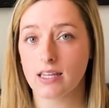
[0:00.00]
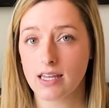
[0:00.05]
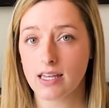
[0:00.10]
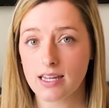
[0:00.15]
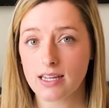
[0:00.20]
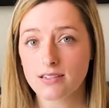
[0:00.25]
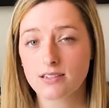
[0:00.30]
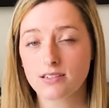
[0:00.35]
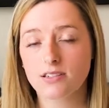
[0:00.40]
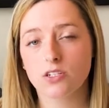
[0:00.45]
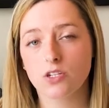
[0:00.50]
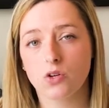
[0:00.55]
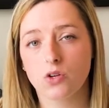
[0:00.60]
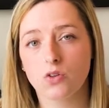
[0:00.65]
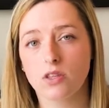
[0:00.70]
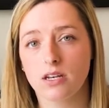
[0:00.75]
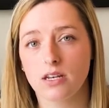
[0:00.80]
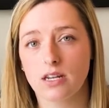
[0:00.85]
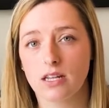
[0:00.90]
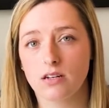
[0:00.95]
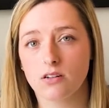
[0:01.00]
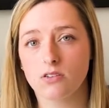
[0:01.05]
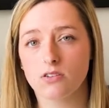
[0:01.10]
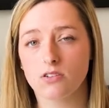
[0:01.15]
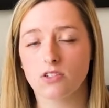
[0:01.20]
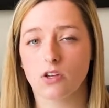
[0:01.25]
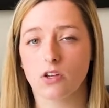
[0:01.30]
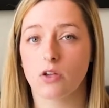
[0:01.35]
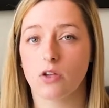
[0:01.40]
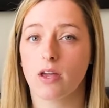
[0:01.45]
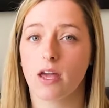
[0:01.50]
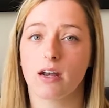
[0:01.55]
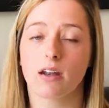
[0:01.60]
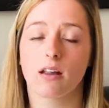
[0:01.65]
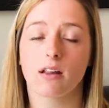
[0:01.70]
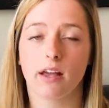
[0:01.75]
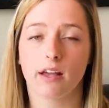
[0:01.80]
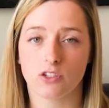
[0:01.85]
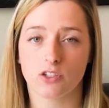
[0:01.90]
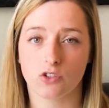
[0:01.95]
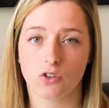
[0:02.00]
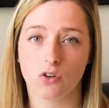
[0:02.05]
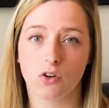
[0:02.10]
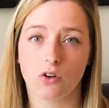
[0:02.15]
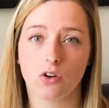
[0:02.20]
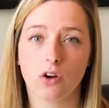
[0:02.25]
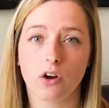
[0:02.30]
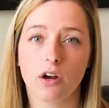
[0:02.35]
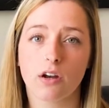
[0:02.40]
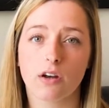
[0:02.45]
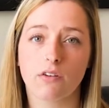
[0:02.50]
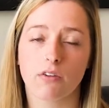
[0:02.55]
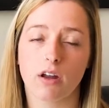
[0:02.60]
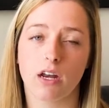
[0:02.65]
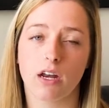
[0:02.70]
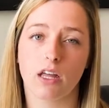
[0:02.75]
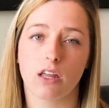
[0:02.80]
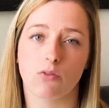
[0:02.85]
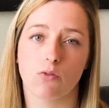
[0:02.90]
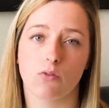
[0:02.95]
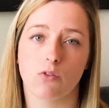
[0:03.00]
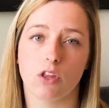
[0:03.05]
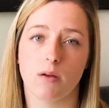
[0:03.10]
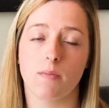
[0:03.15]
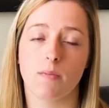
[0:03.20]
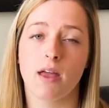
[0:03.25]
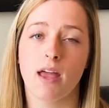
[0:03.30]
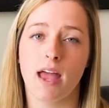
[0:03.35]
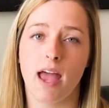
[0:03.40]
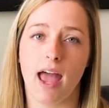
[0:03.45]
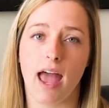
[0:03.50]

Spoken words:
leads to the needles, so you get an electrical current running through them,